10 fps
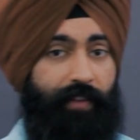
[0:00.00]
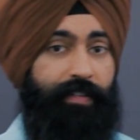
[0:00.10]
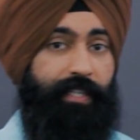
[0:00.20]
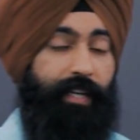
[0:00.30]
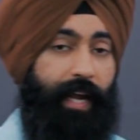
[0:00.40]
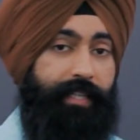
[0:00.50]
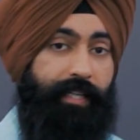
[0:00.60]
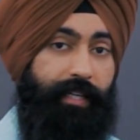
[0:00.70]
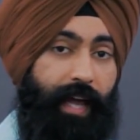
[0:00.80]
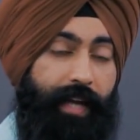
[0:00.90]
17,
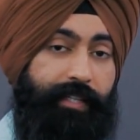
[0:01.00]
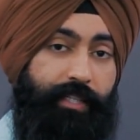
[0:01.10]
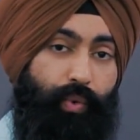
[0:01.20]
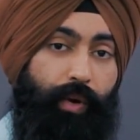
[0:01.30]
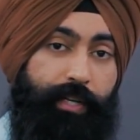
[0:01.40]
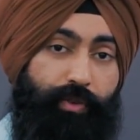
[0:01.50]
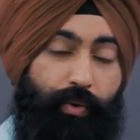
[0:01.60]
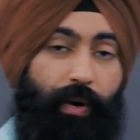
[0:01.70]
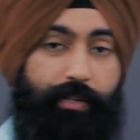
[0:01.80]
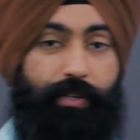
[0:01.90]
18, 19, 20,
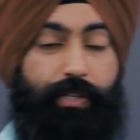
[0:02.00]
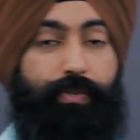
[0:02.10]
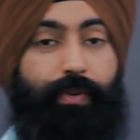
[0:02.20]
21, 22,